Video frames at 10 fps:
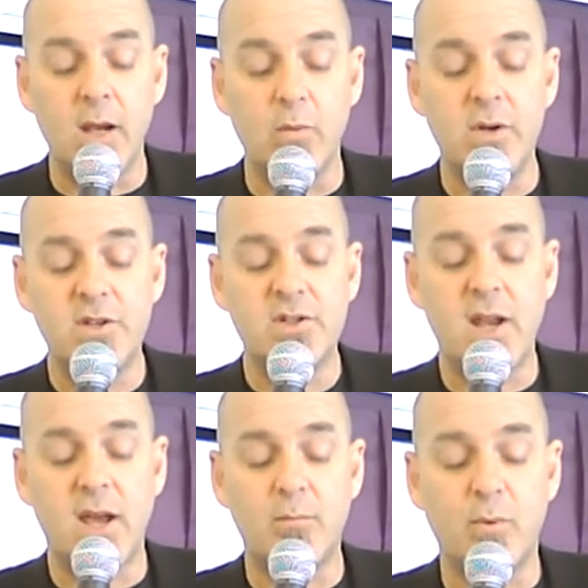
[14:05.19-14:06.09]
And when you
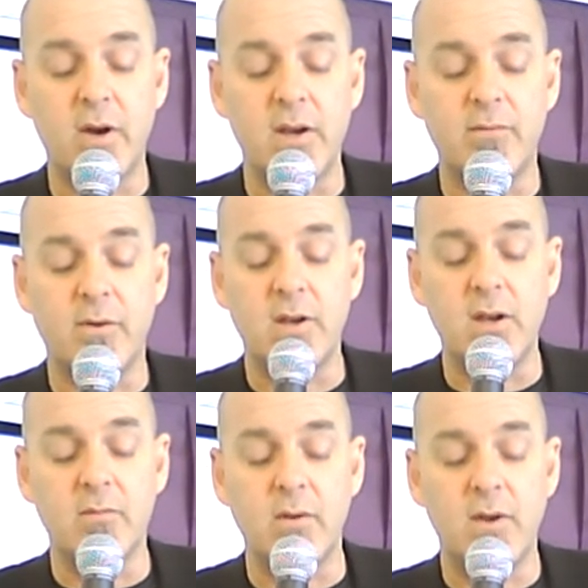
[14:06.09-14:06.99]
stand, pray
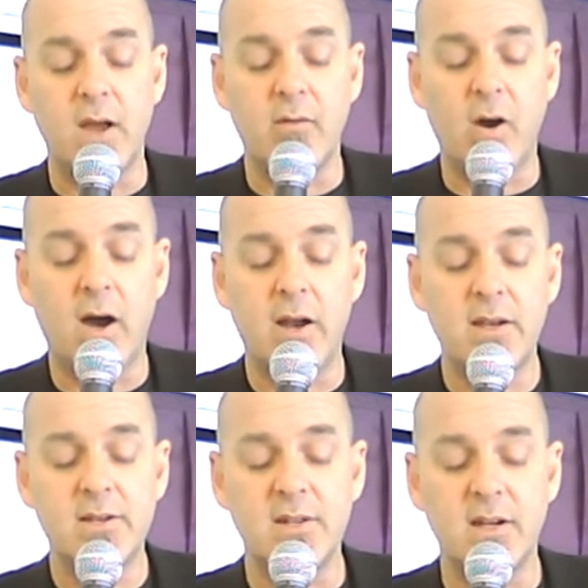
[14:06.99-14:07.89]
forgive if you have
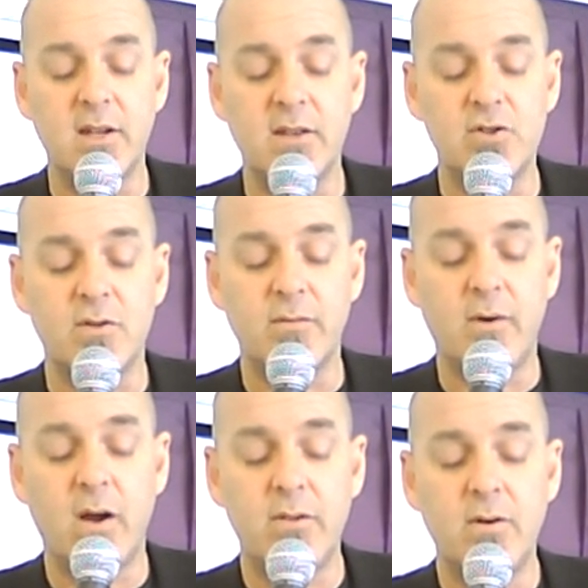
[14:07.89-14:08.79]
ought against any, that your
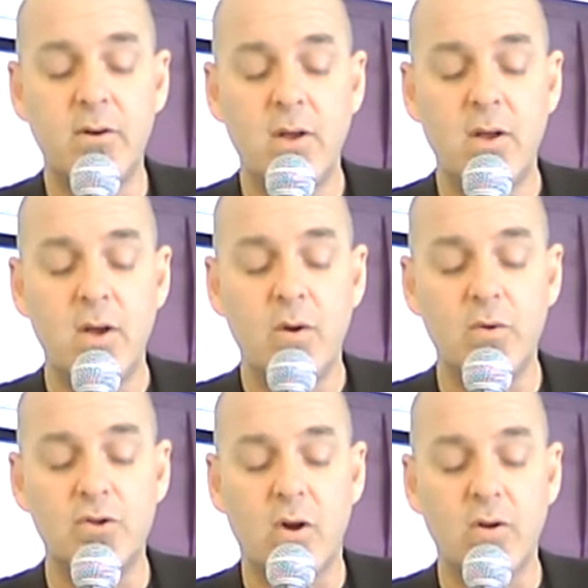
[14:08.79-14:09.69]
Father,
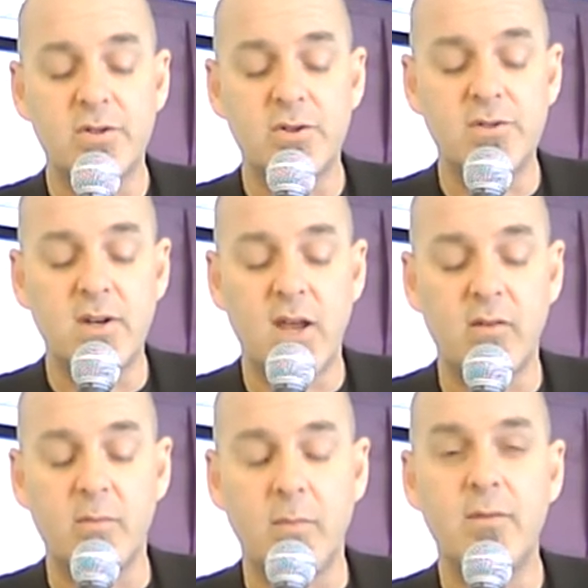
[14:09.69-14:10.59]
which also is in
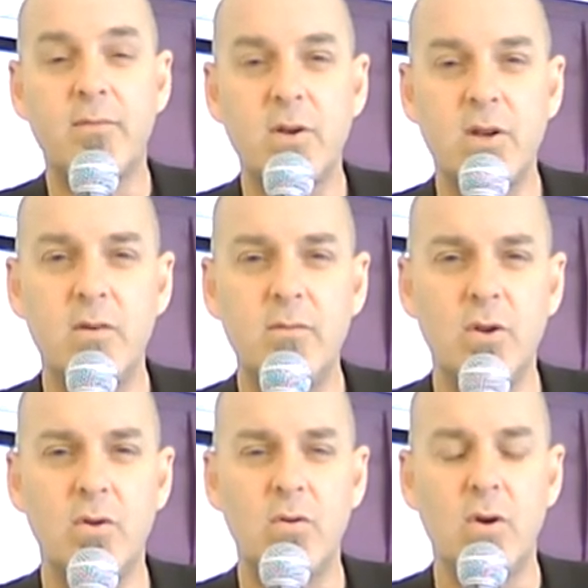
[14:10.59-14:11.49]
heaven, may
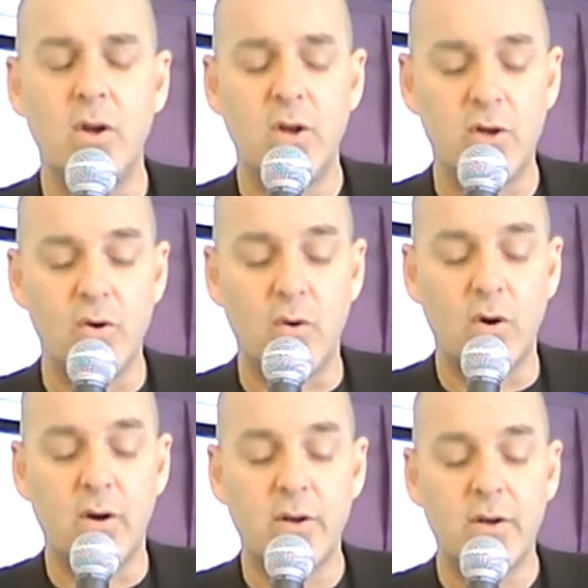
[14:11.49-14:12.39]
forgive you
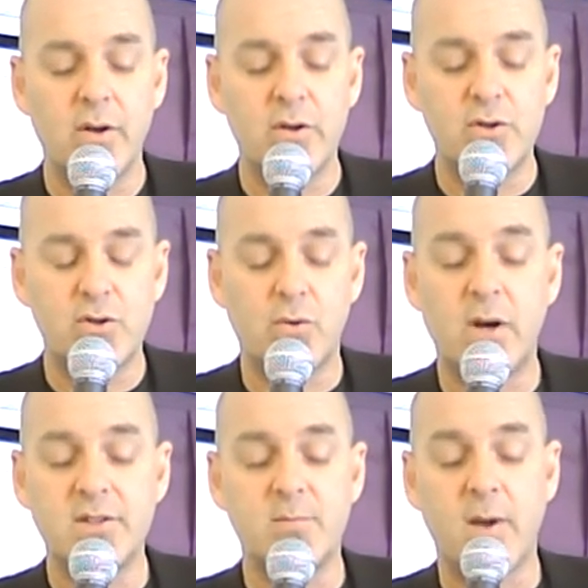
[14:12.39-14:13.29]
your
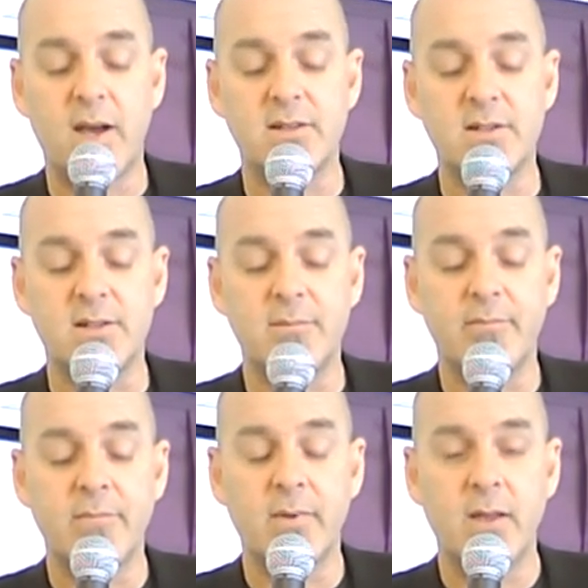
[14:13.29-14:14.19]
trespasses.